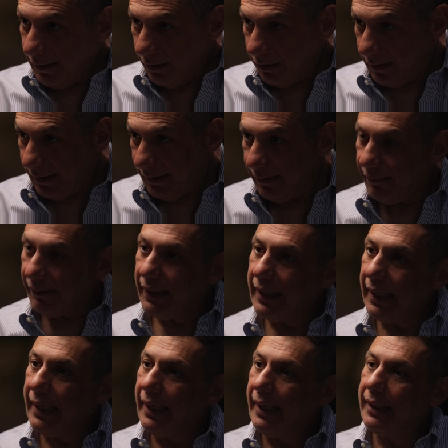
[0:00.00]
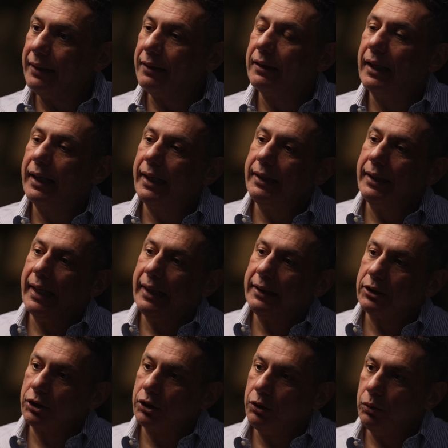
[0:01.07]
on anything. And I
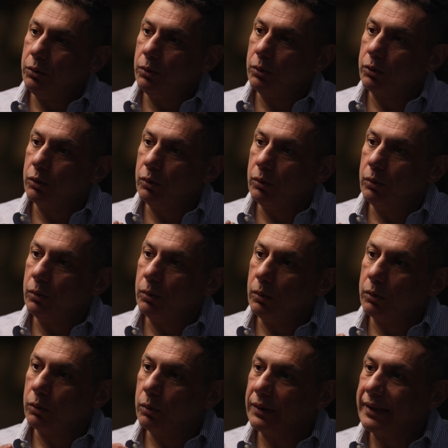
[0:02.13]
ask you to